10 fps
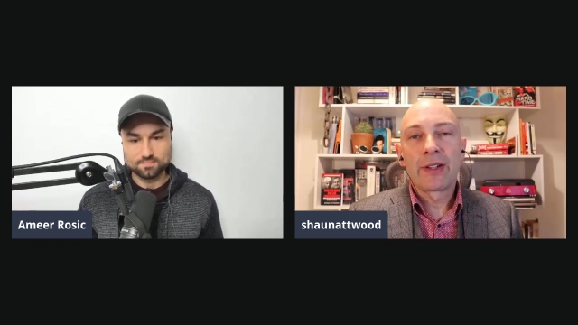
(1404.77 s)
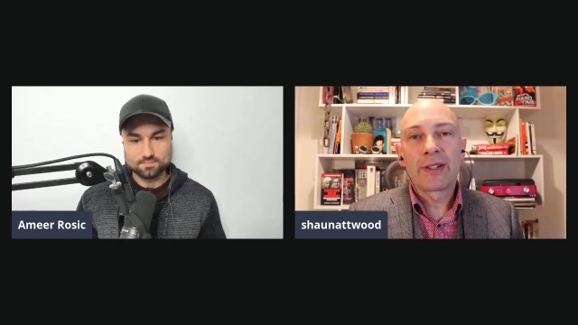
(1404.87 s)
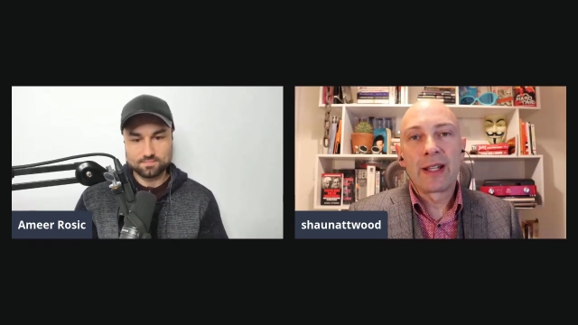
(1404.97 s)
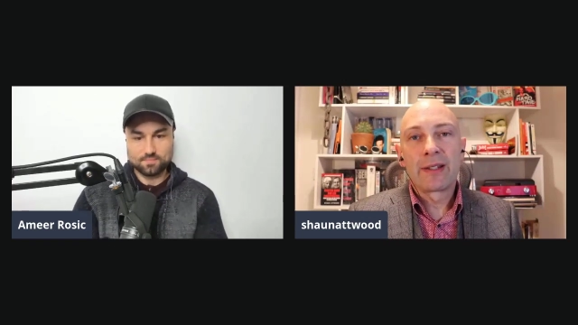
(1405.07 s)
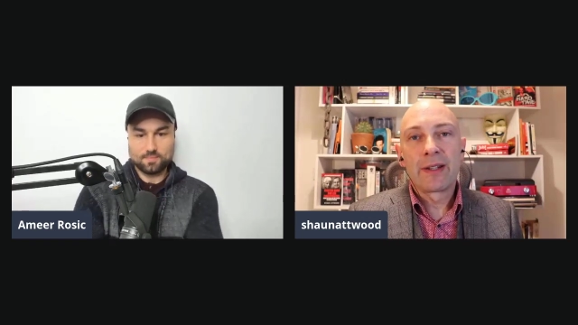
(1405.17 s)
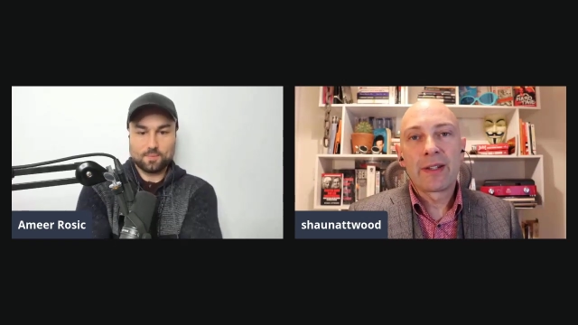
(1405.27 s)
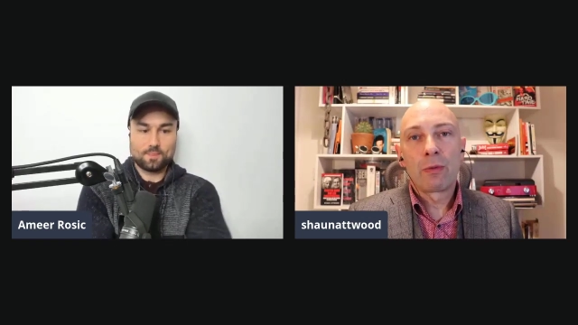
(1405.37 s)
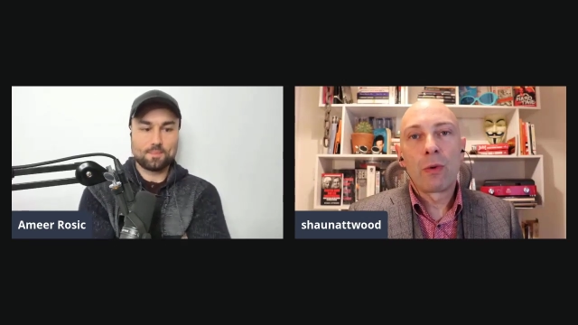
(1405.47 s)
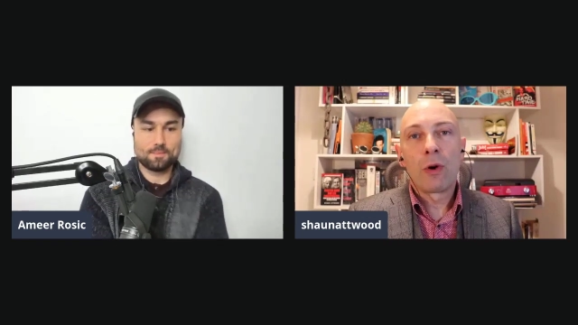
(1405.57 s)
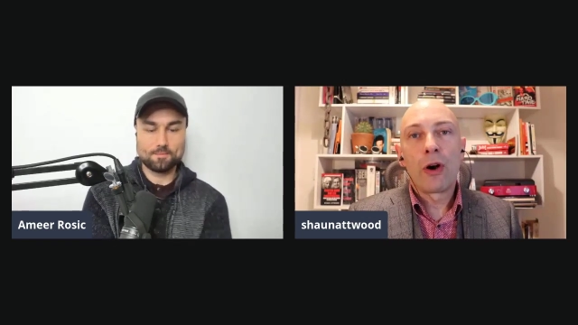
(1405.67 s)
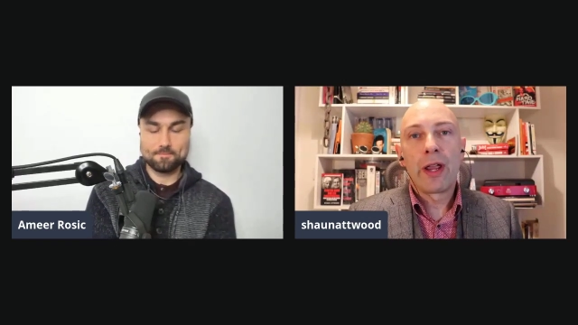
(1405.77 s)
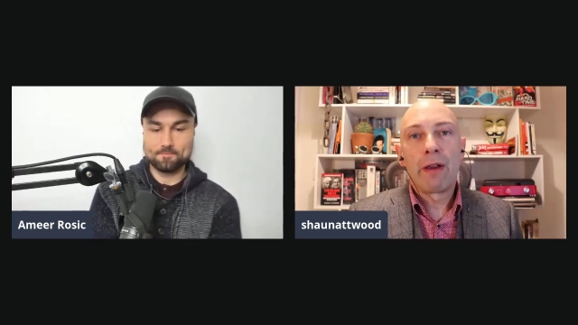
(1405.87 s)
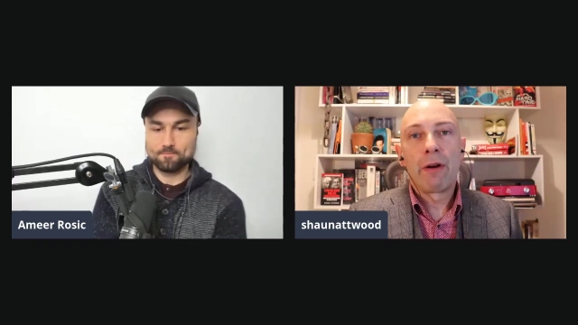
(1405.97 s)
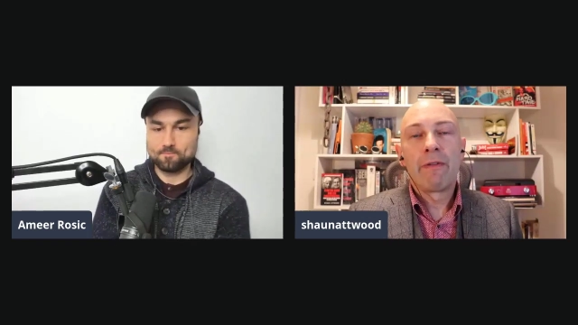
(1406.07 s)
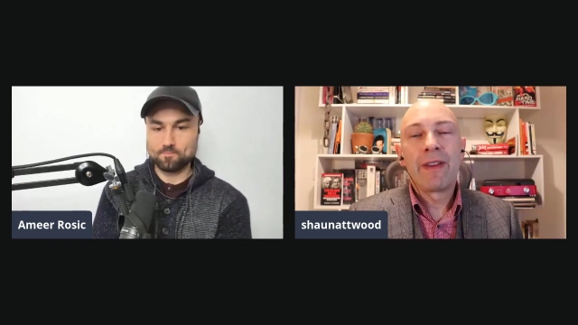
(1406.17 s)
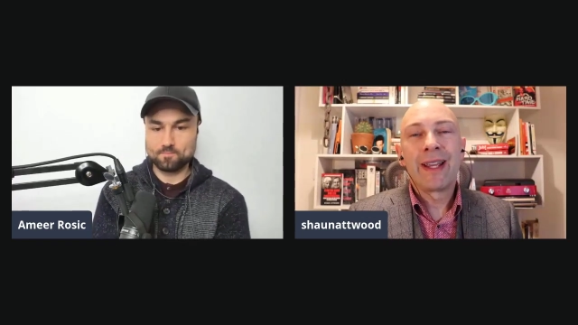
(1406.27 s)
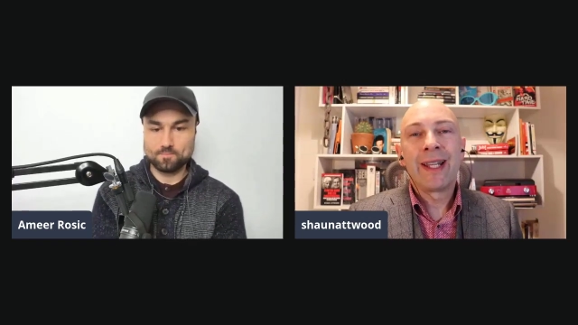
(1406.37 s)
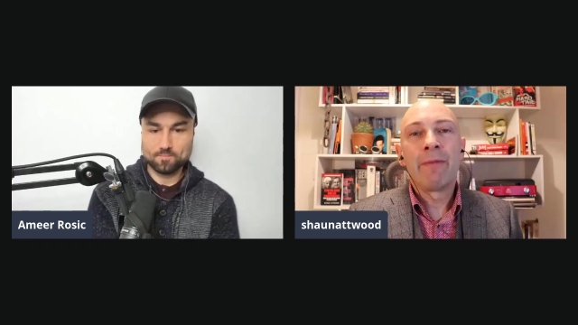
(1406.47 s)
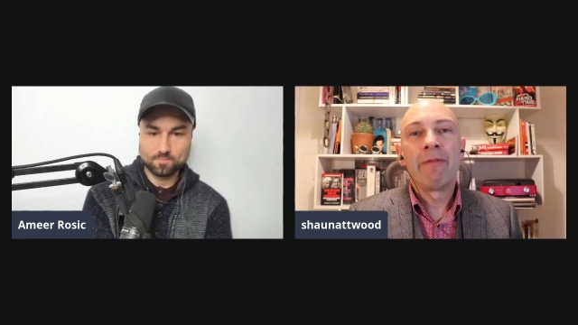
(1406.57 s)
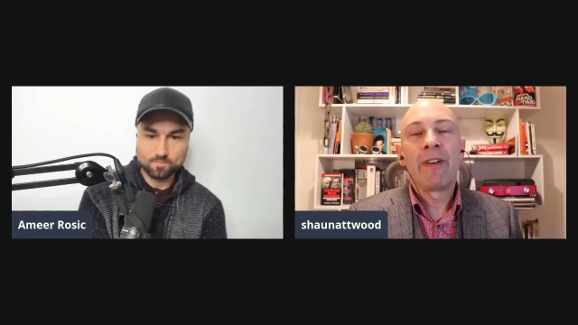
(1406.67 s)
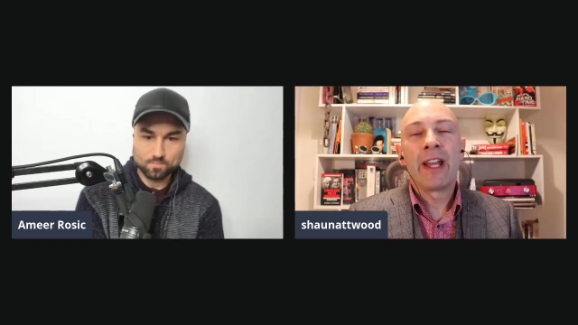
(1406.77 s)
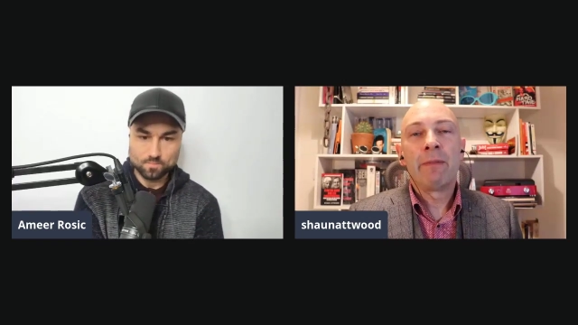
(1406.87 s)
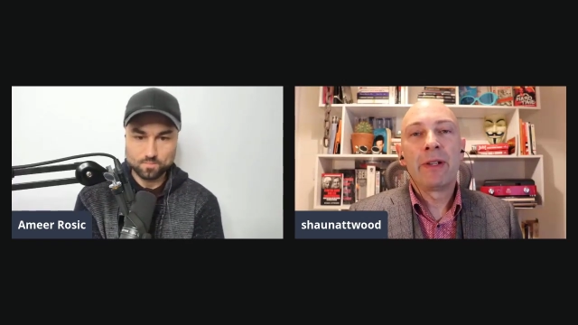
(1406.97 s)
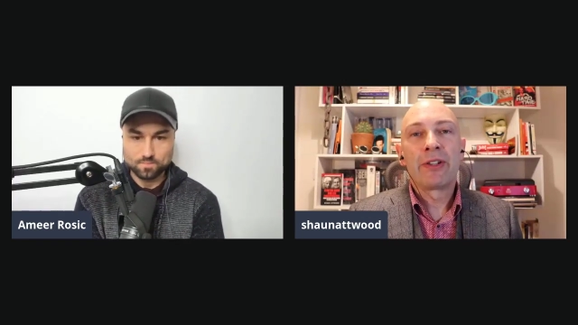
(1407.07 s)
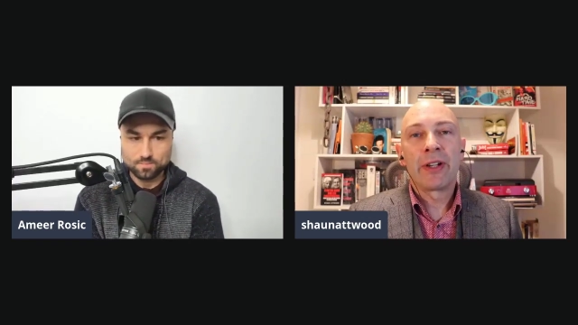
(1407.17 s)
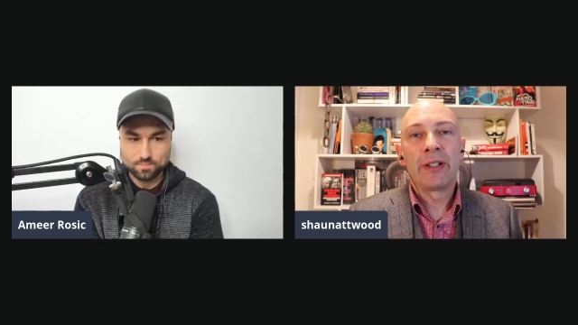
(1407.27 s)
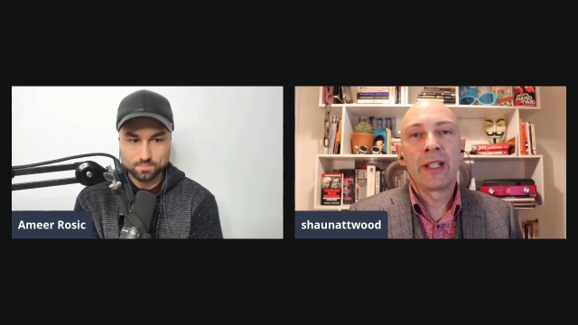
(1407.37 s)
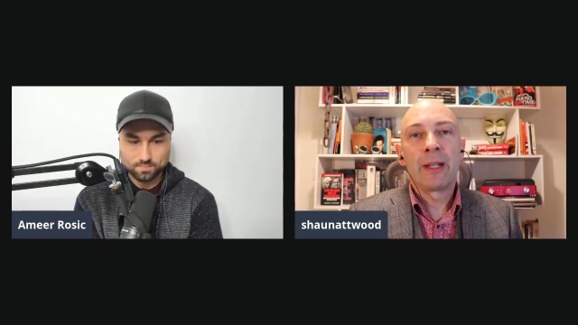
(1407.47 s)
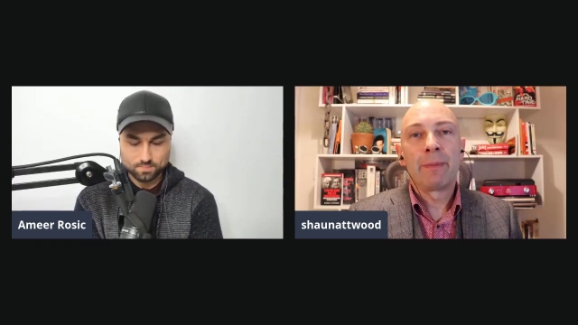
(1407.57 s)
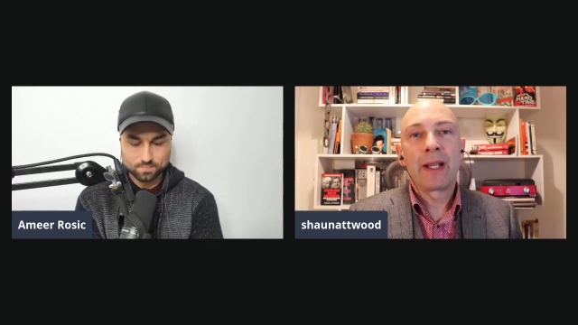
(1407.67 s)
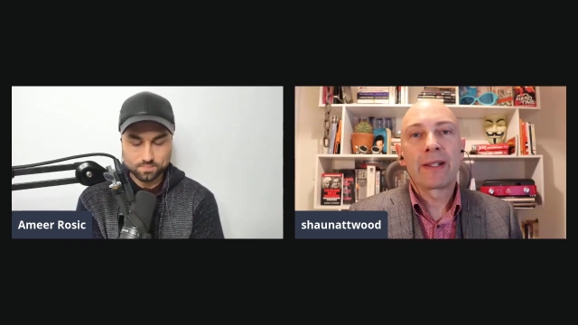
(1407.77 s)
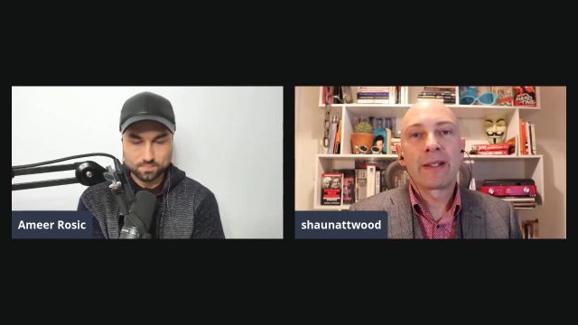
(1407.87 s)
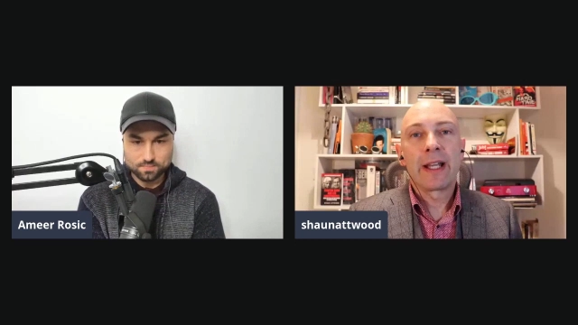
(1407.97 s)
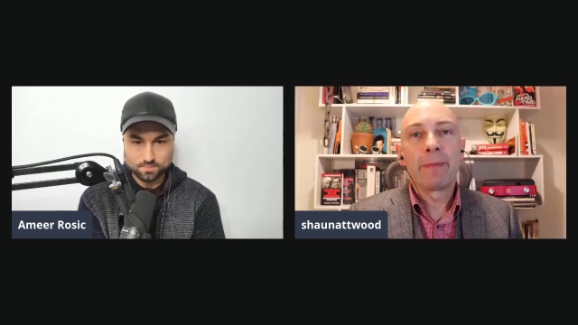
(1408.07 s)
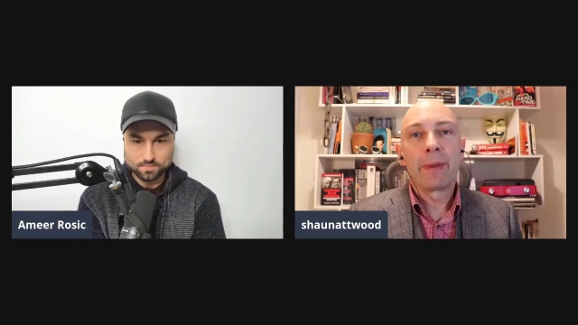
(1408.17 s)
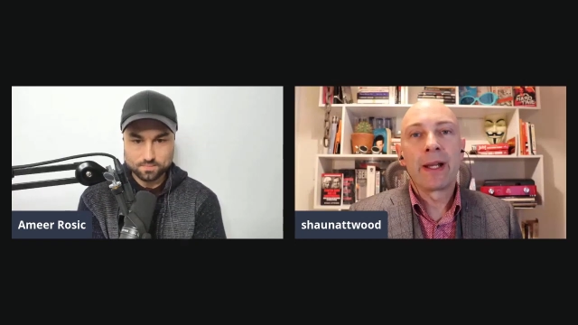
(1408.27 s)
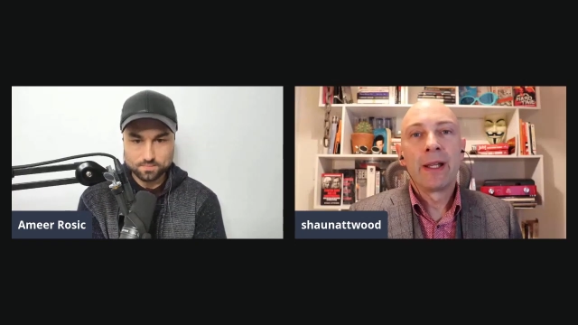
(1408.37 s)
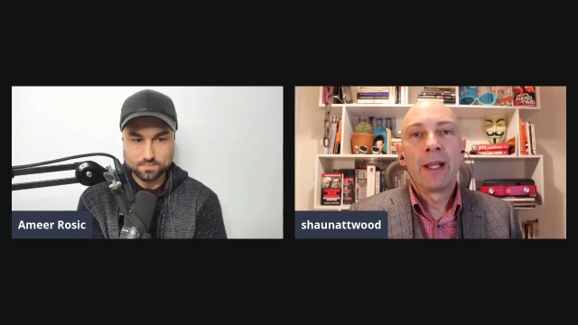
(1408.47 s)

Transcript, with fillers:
Speaker 1: sentenced, the war hero, Vietnam vet had been shot in the head by a sniper.